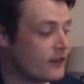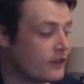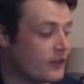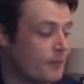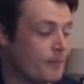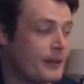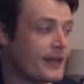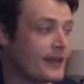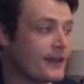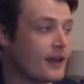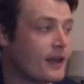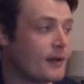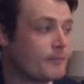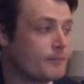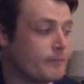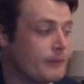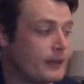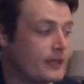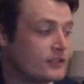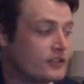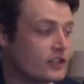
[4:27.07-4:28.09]
the pickup
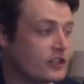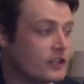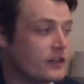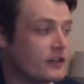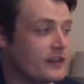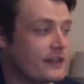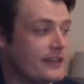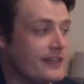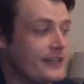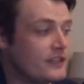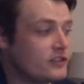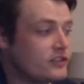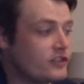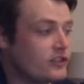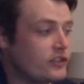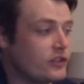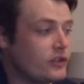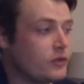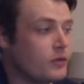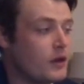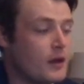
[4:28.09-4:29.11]
measure
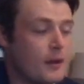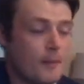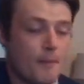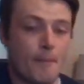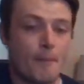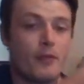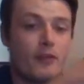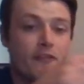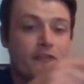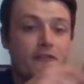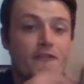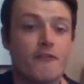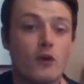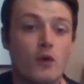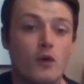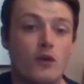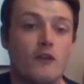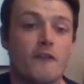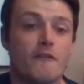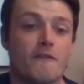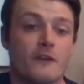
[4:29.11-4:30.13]
into the
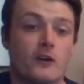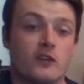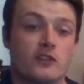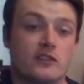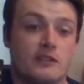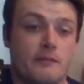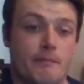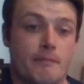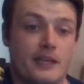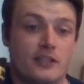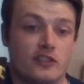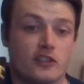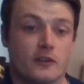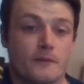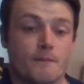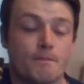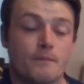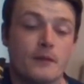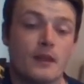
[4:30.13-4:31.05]
full first measure.